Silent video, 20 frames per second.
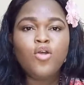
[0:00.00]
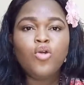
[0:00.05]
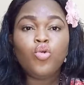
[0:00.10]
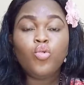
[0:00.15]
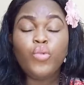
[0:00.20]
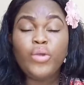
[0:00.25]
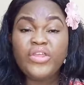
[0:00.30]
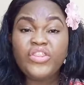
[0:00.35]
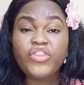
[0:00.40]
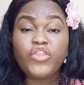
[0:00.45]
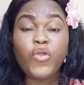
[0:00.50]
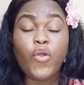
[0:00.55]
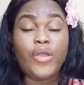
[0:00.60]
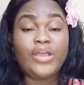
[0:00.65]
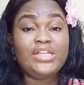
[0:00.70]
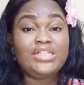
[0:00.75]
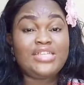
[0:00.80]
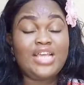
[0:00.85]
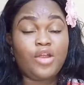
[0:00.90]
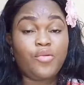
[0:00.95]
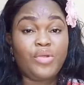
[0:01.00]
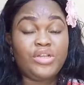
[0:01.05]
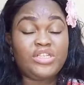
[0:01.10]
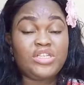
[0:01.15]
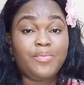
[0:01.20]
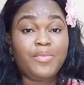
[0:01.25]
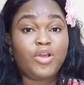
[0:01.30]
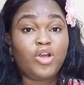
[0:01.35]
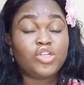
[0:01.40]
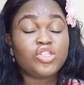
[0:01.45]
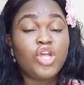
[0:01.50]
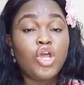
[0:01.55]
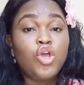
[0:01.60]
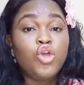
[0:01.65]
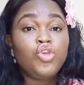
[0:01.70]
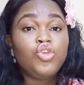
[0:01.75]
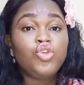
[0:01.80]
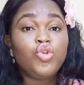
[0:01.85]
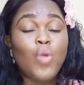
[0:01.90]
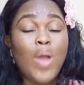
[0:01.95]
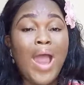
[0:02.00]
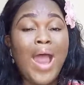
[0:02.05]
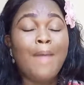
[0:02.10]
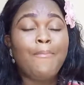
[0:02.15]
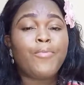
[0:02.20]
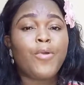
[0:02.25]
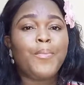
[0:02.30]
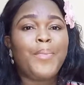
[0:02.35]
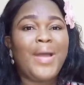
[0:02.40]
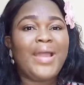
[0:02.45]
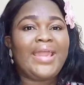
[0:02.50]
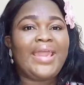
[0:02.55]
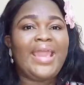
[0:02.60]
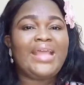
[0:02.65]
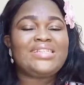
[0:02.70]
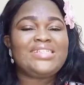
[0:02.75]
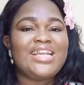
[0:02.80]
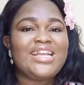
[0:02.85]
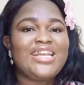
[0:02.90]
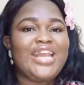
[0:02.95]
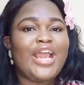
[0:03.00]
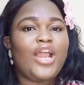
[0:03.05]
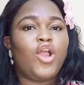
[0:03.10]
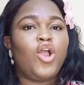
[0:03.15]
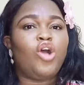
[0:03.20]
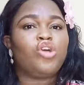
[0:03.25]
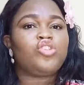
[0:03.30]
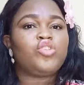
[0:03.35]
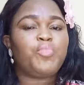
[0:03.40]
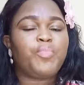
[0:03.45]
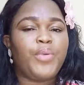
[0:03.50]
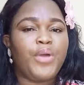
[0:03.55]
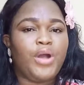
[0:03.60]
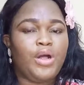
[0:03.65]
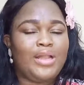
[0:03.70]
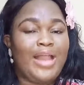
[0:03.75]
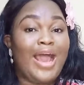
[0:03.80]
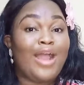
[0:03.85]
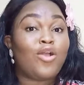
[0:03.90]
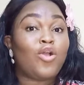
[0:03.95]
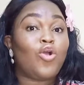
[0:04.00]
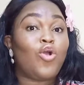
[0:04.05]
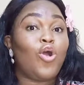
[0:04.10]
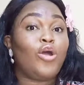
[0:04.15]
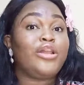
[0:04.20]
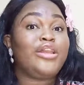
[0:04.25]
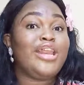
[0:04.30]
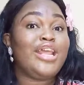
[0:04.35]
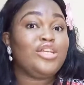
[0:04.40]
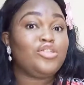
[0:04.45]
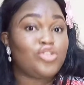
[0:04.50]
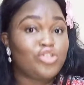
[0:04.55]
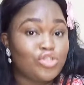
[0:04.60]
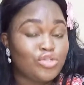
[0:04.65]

with your integrity because you are propagating the gospel according